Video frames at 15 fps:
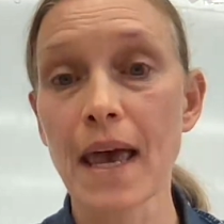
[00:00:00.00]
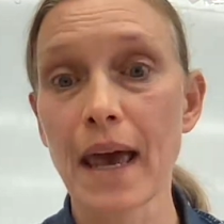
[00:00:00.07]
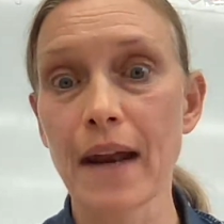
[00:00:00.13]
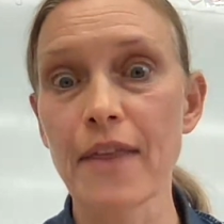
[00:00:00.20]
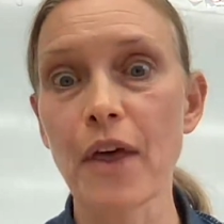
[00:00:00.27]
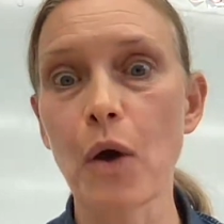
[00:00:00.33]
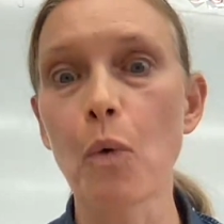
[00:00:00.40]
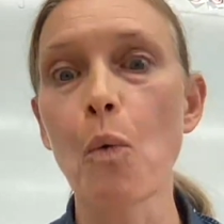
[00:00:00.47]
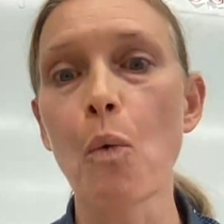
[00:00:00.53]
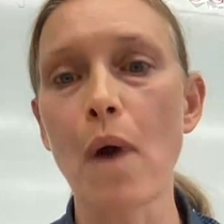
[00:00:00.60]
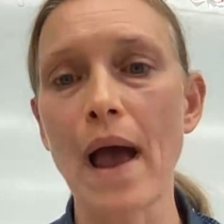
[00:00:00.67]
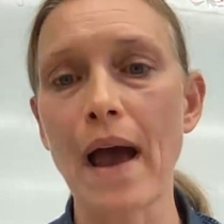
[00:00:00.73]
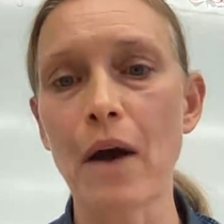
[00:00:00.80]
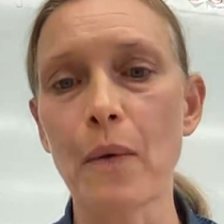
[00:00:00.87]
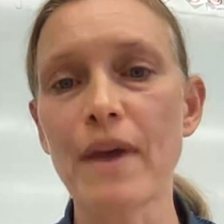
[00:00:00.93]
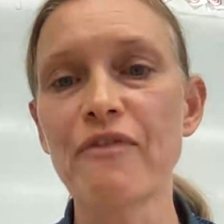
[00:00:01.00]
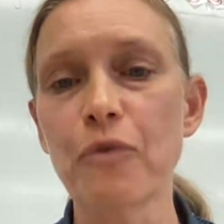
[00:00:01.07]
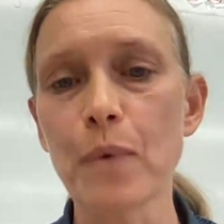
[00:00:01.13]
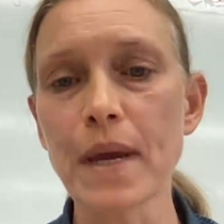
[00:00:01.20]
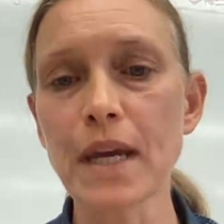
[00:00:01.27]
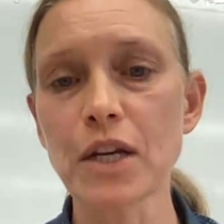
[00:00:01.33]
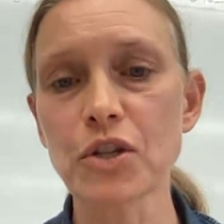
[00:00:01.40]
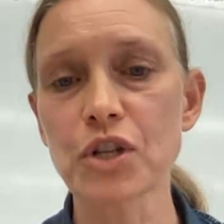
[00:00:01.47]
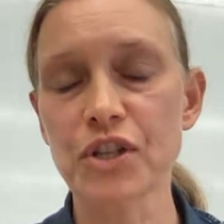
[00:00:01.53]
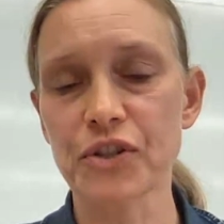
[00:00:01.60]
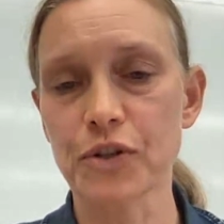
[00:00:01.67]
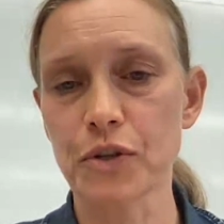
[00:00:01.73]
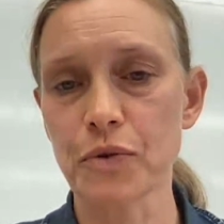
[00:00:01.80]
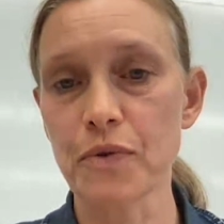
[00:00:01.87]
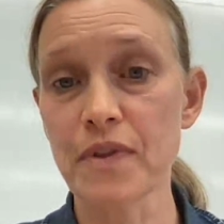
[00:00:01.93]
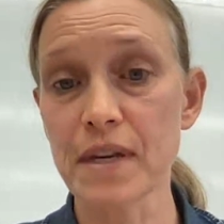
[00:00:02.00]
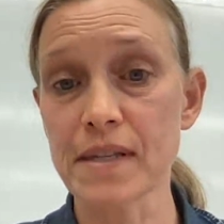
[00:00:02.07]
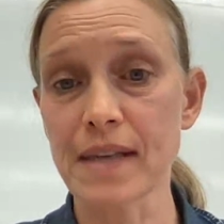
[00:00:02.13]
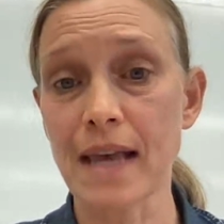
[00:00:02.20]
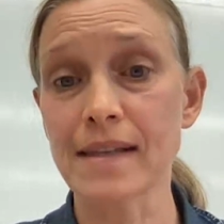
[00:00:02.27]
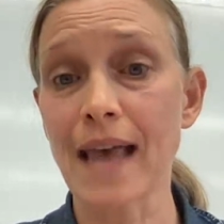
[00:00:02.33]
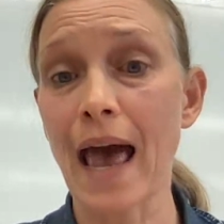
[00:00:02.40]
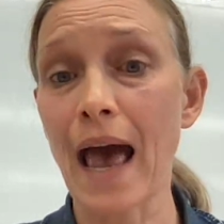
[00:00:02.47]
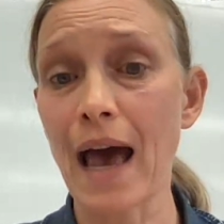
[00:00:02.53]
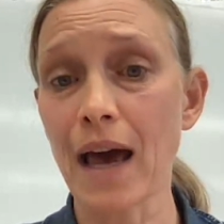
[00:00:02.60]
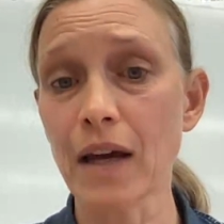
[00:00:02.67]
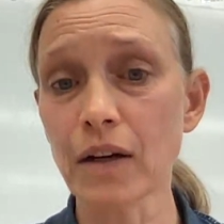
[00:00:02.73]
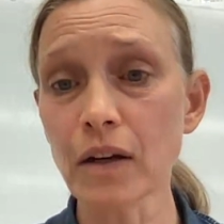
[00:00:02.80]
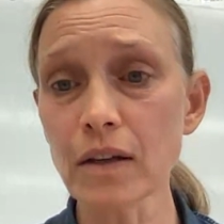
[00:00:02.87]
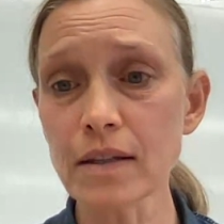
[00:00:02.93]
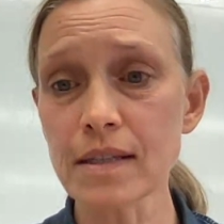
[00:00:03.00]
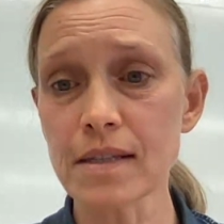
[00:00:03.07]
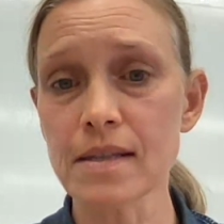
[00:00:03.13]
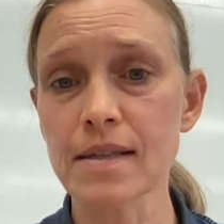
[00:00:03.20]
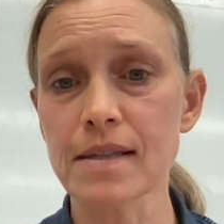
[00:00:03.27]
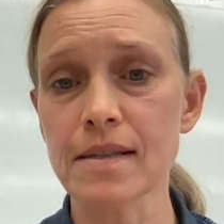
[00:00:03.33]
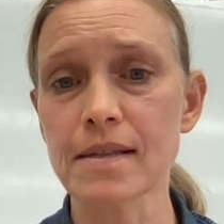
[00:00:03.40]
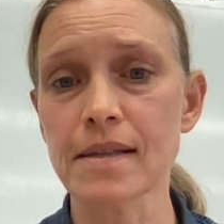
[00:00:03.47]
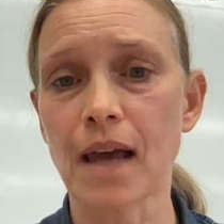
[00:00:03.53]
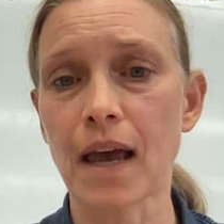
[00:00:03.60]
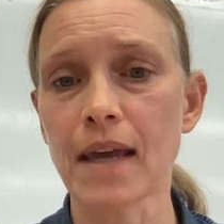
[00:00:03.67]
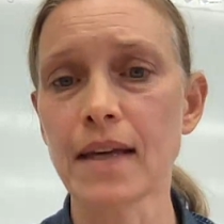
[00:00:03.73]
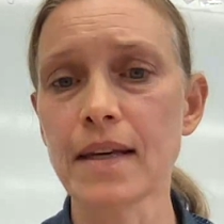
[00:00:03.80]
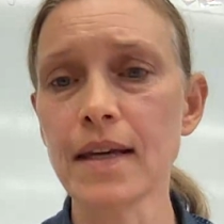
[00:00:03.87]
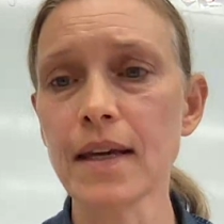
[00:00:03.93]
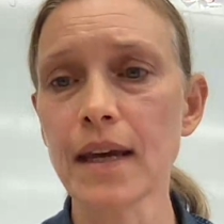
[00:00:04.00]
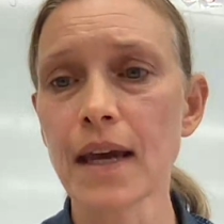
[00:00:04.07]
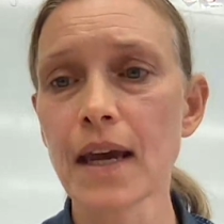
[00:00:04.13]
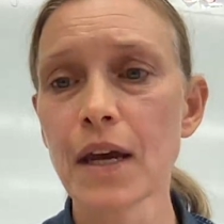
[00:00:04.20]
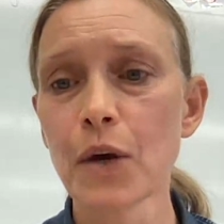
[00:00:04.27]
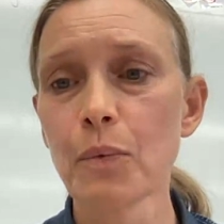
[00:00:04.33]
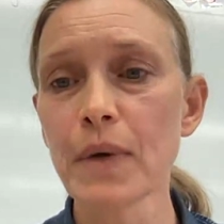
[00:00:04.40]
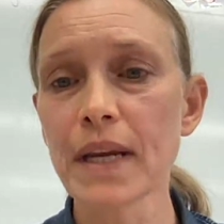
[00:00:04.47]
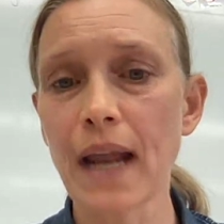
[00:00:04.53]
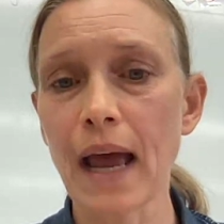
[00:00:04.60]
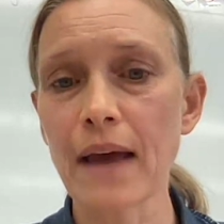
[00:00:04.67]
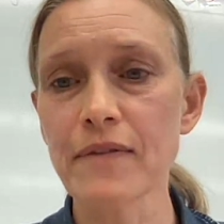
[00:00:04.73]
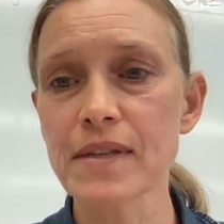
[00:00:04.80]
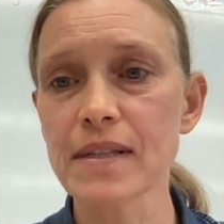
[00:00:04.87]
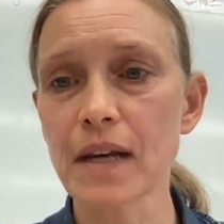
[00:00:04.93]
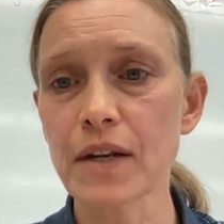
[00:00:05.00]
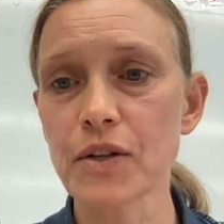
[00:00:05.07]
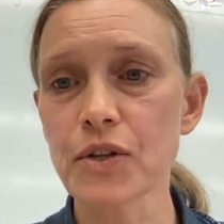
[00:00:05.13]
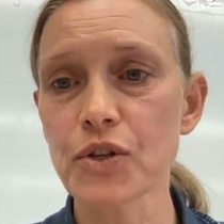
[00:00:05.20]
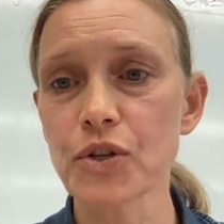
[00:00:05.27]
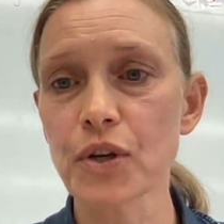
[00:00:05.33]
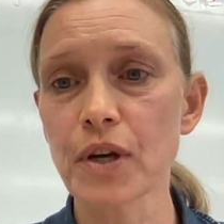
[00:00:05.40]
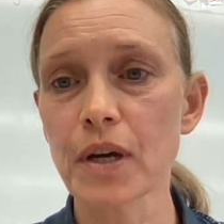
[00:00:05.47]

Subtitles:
And I thought, wow, if we could just do this as adults in society, we'd have such